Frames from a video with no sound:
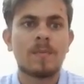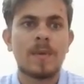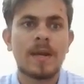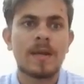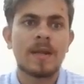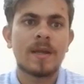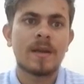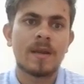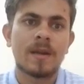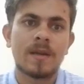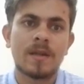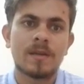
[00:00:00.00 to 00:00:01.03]
Betty and
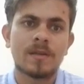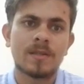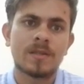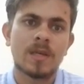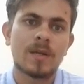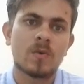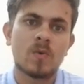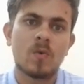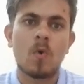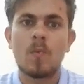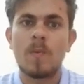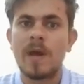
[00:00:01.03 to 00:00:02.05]
Annie decide to
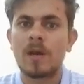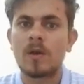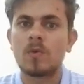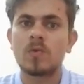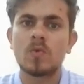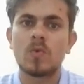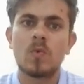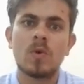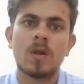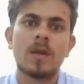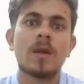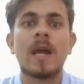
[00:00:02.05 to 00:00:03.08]
go back to
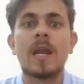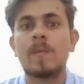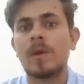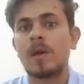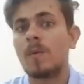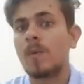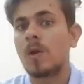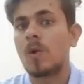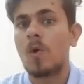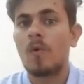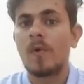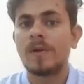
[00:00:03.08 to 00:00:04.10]
school and become a
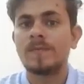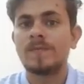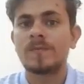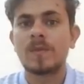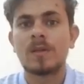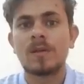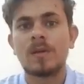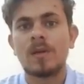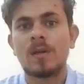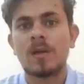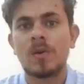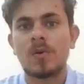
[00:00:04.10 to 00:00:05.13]
lawyer,
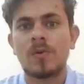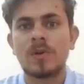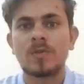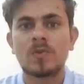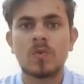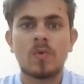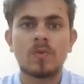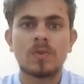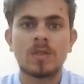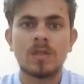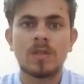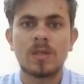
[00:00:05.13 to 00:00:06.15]
lawyer so
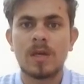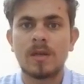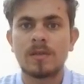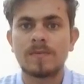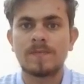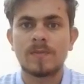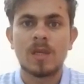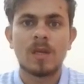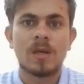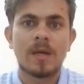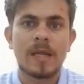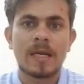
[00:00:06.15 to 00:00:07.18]
she can
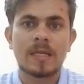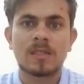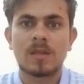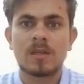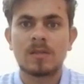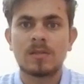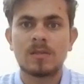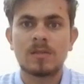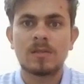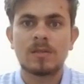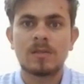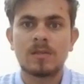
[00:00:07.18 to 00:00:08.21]
ex-
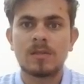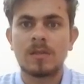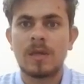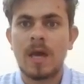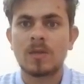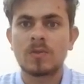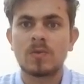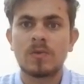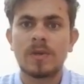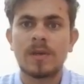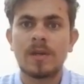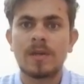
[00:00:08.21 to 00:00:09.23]

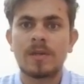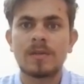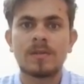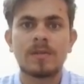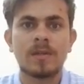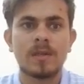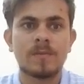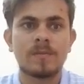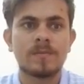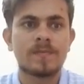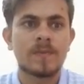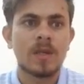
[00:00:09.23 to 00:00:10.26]
exonerate
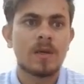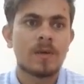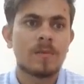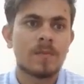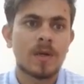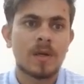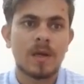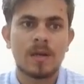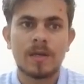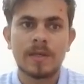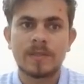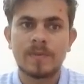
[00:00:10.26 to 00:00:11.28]
him, but
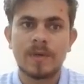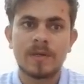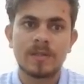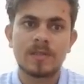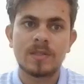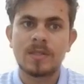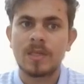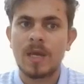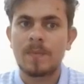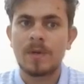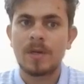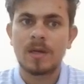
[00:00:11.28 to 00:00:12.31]
her husband is
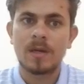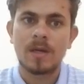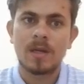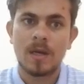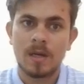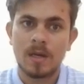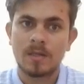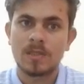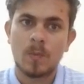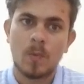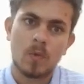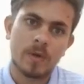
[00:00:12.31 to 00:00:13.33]
skeptical and
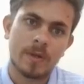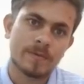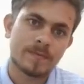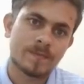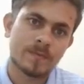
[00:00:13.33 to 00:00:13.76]
unsupportive.